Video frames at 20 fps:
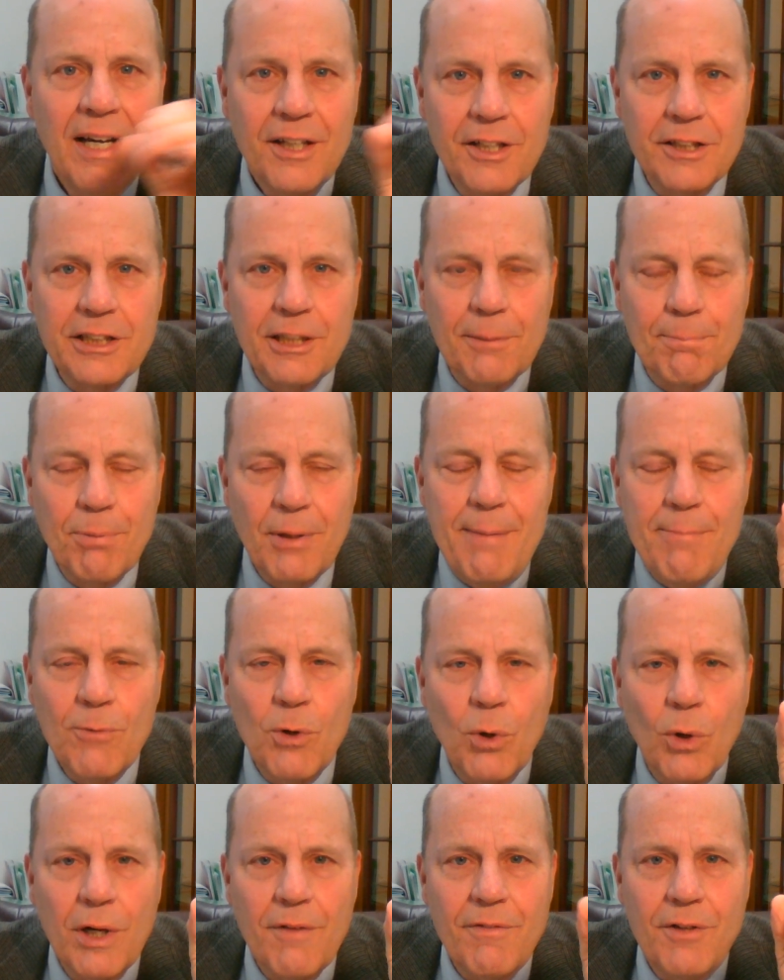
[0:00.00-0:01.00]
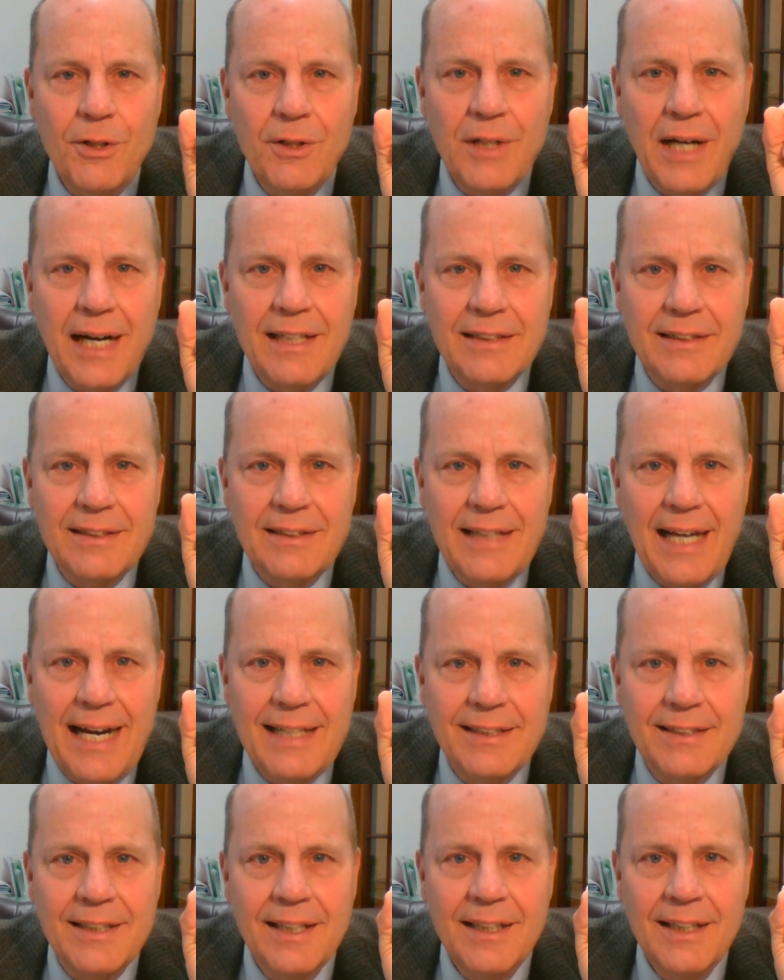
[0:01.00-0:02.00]
the Supreme Court of the United
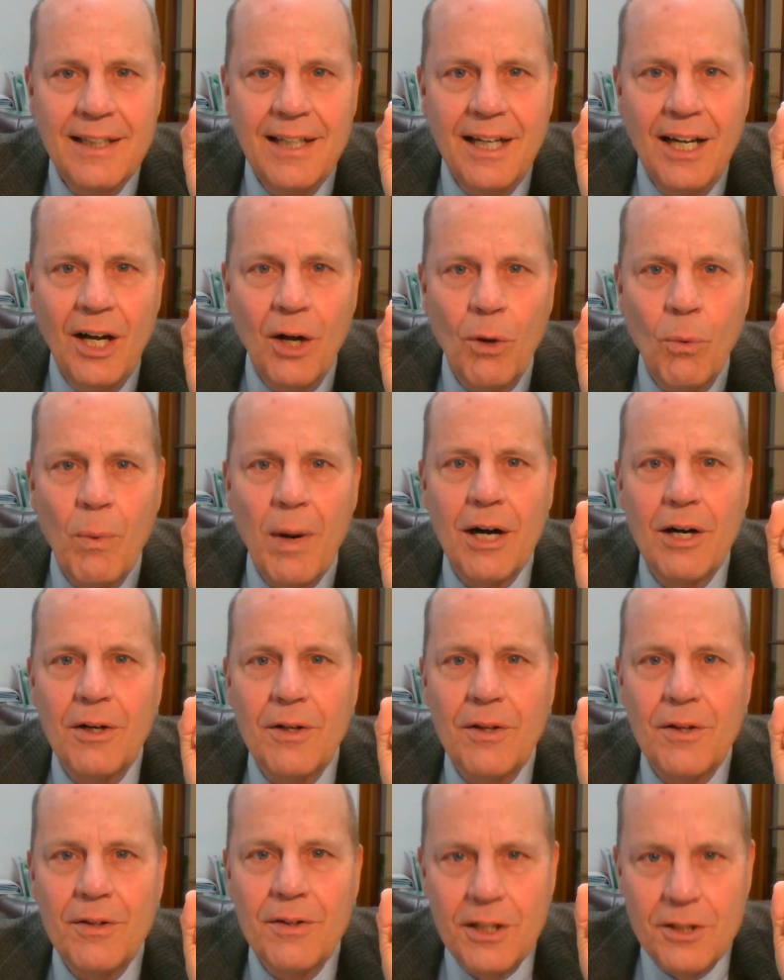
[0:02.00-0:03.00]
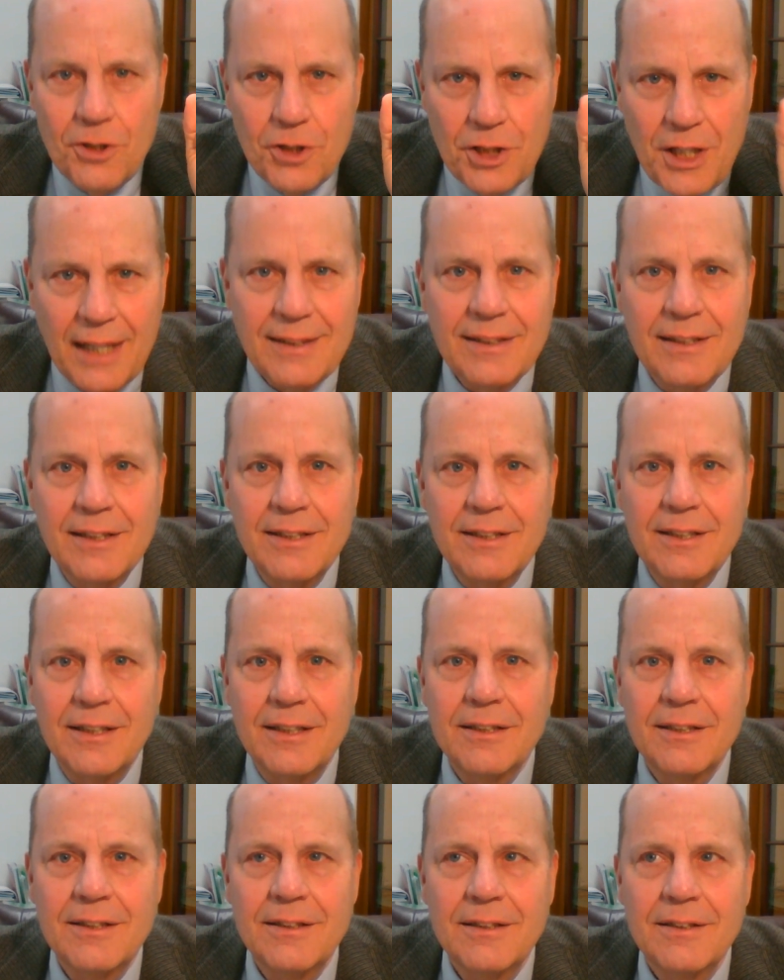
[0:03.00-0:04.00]
States, where the
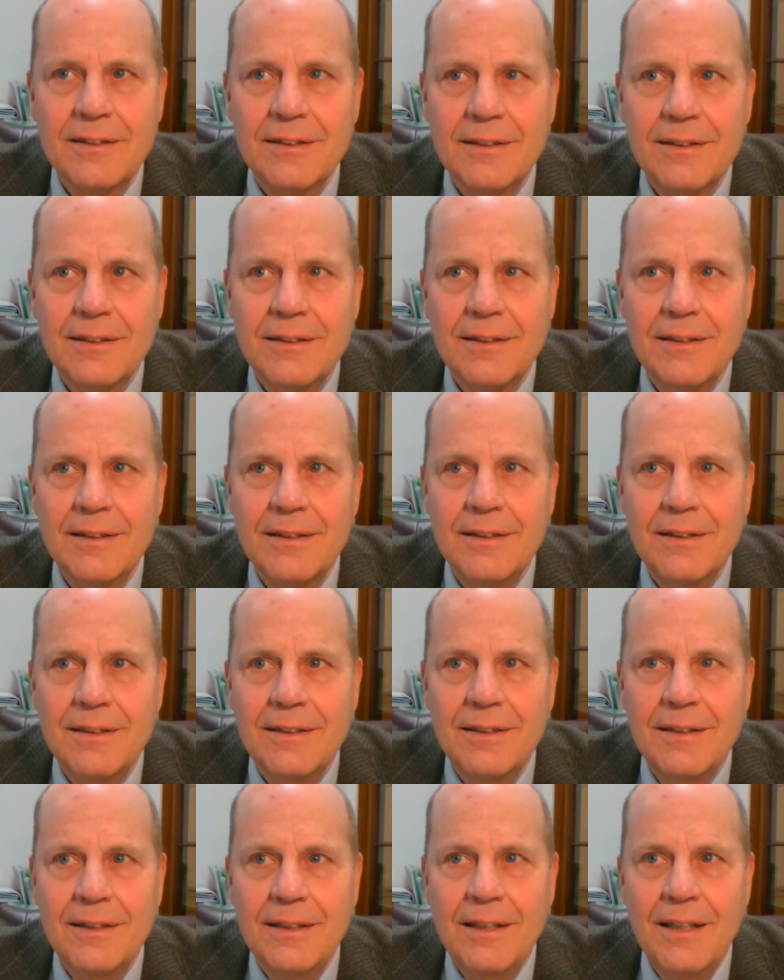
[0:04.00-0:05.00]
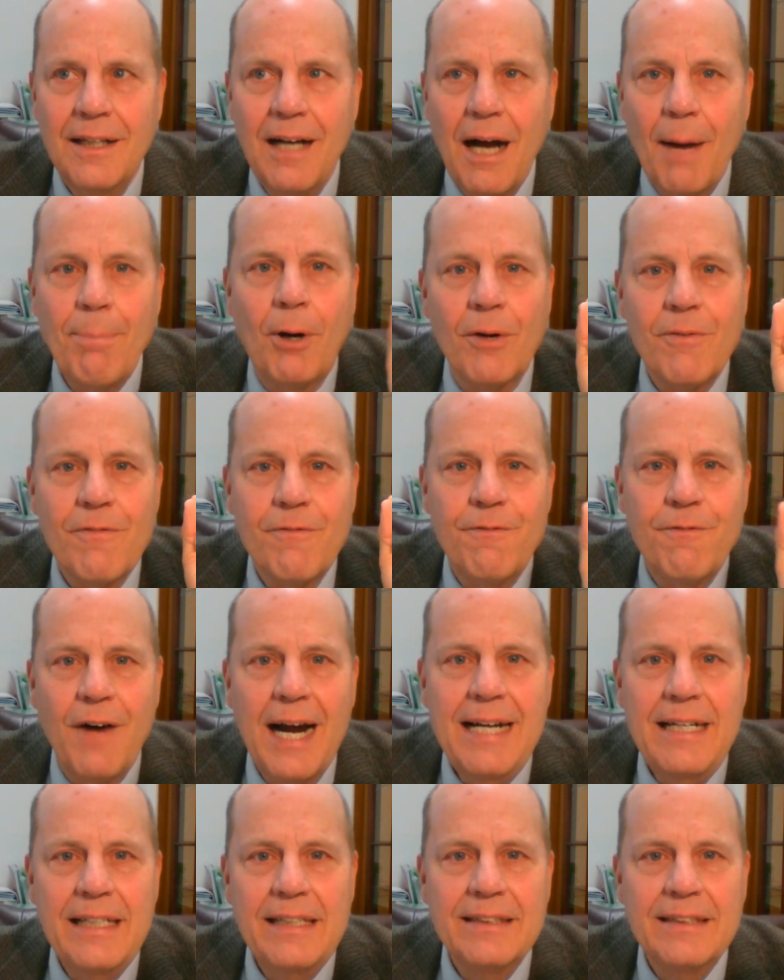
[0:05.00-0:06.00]
justices, upon
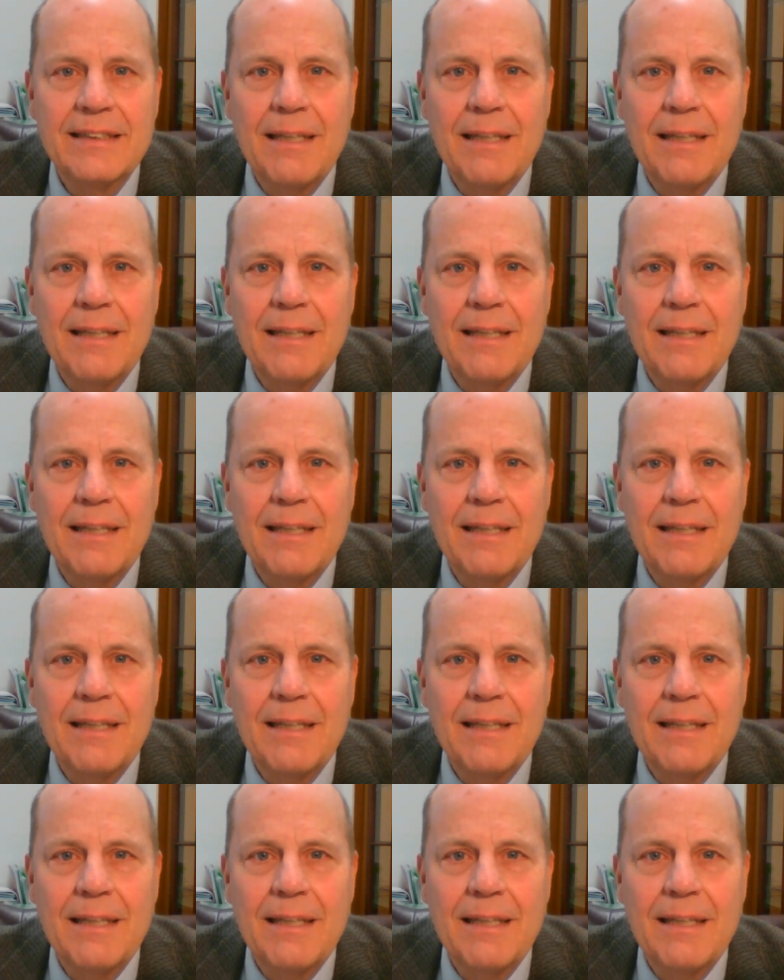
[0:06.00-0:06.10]
finding